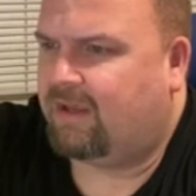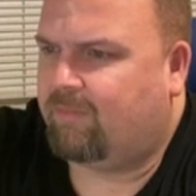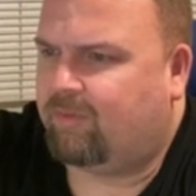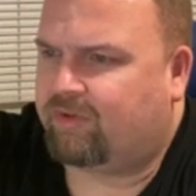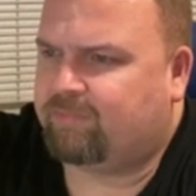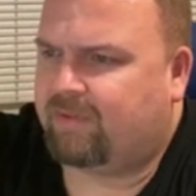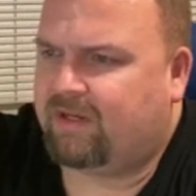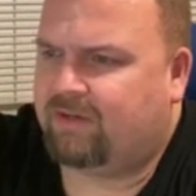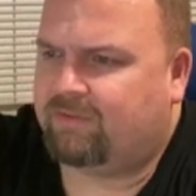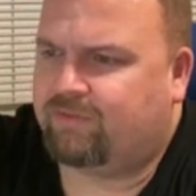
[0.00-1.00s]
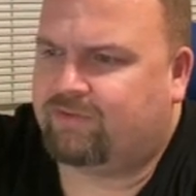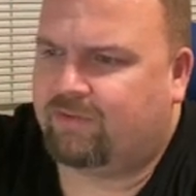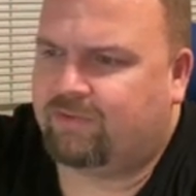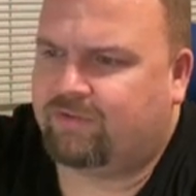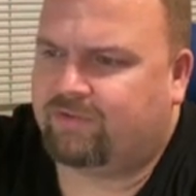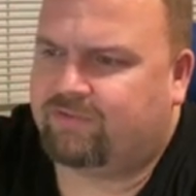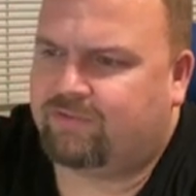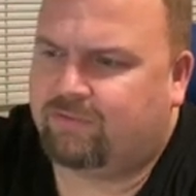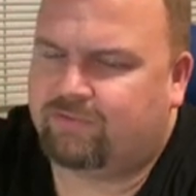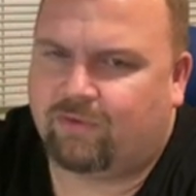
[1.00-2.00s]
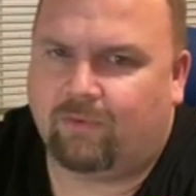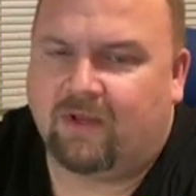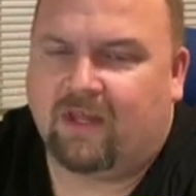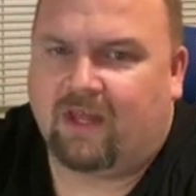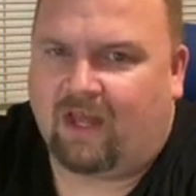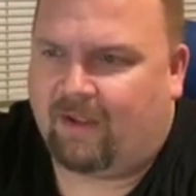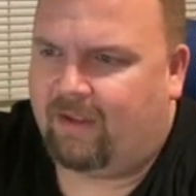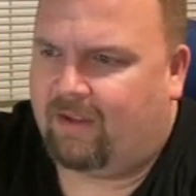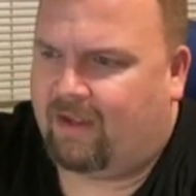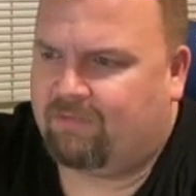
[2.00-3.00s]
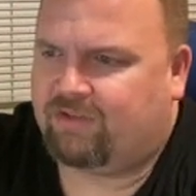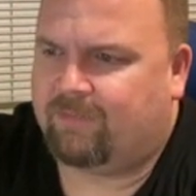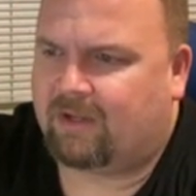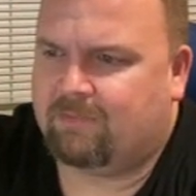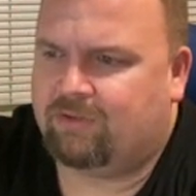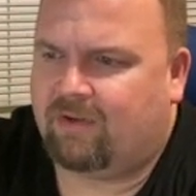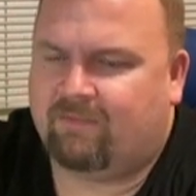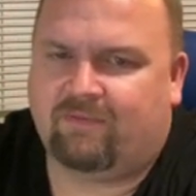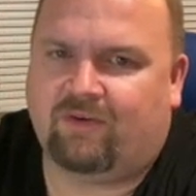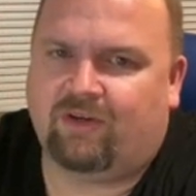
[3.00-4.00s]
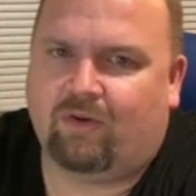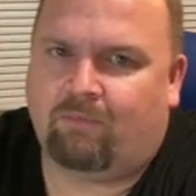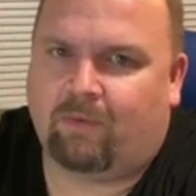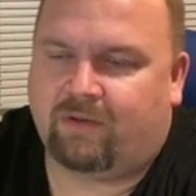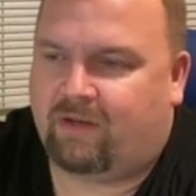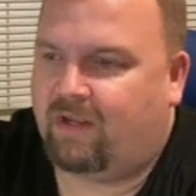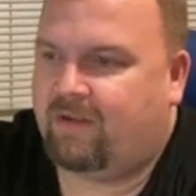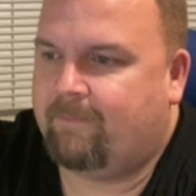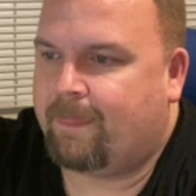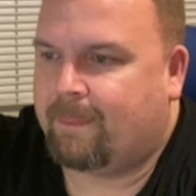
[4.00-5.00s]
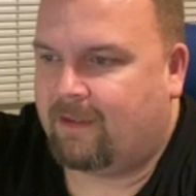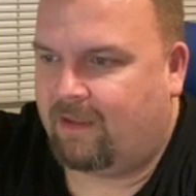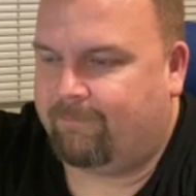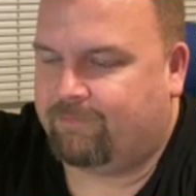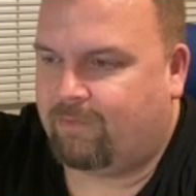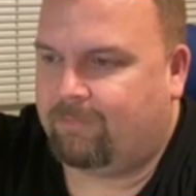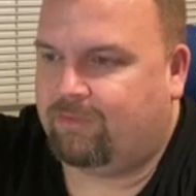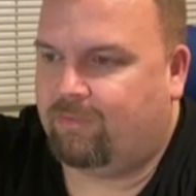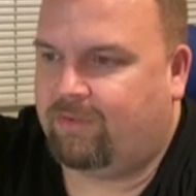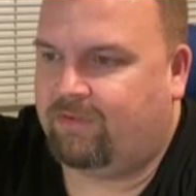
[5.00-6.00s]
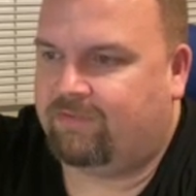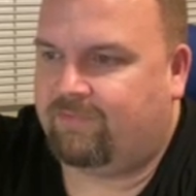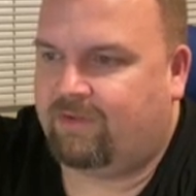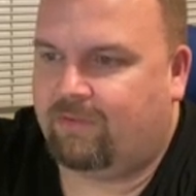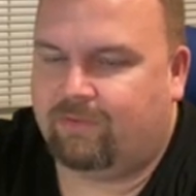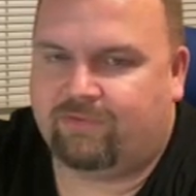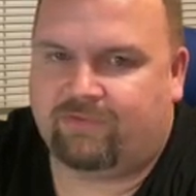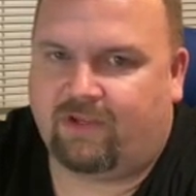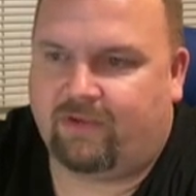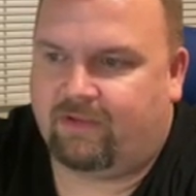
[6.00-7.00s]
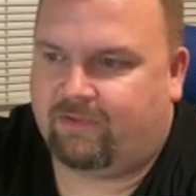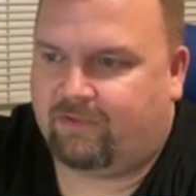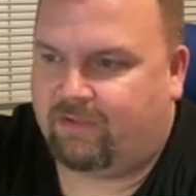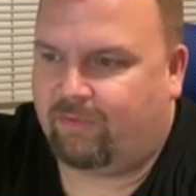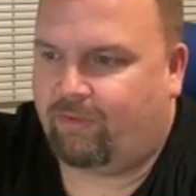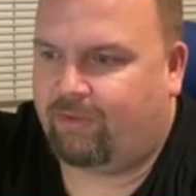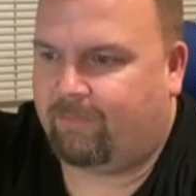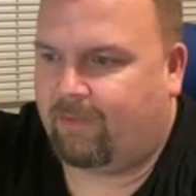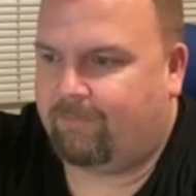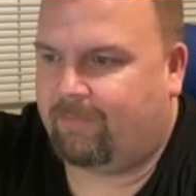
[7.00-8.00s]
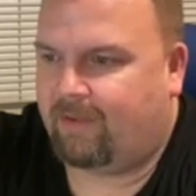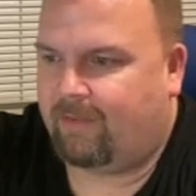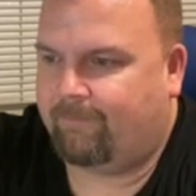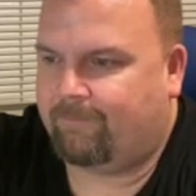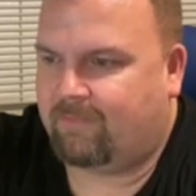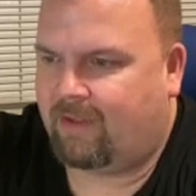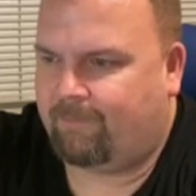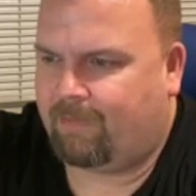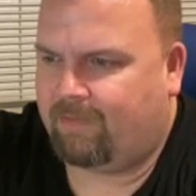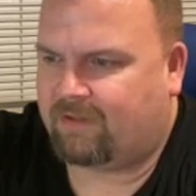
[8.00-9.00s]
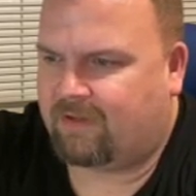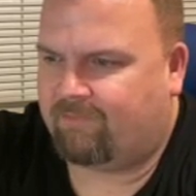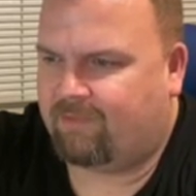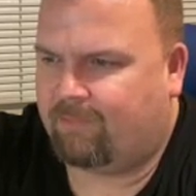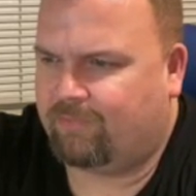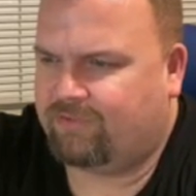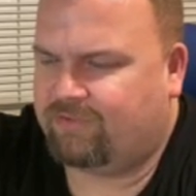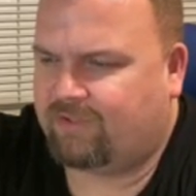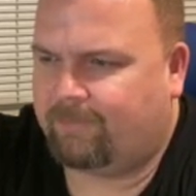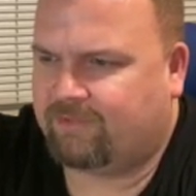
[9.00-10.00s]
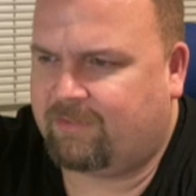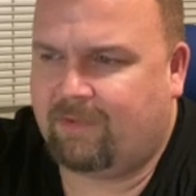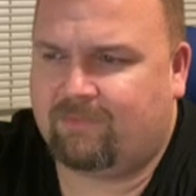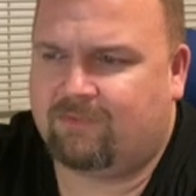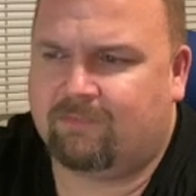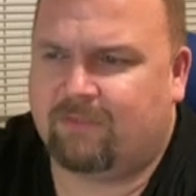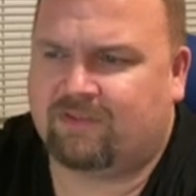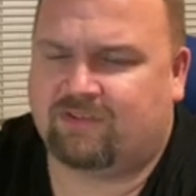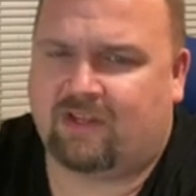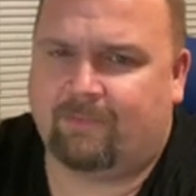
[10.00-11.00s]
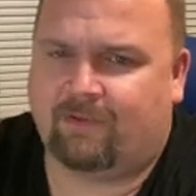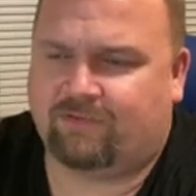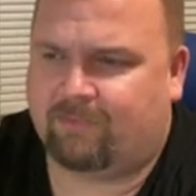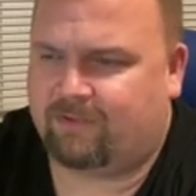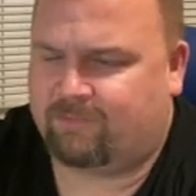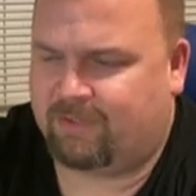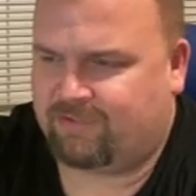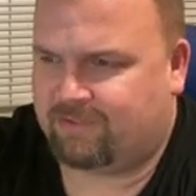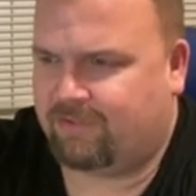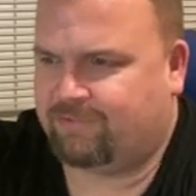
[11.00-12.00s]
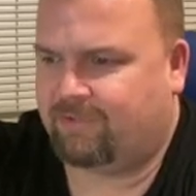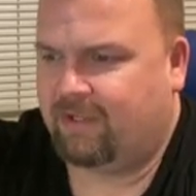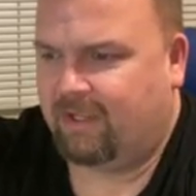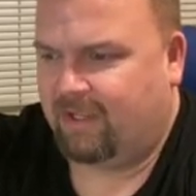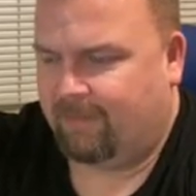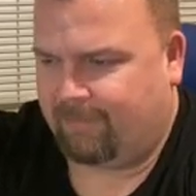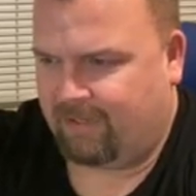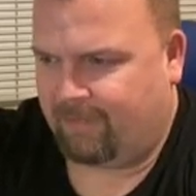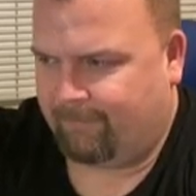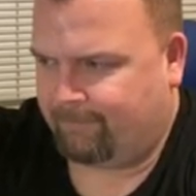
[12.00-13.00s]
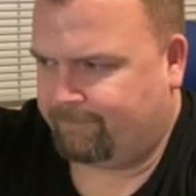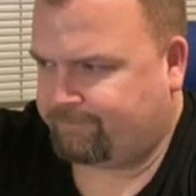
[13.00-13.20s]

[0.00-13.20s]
will explain how to do certain things too. So obviously I'm not going to do every video in one day. So I'm going to be doing these videos and loading them up. I'll probably cover most of these topics. I may even make this kind of my checklist. But so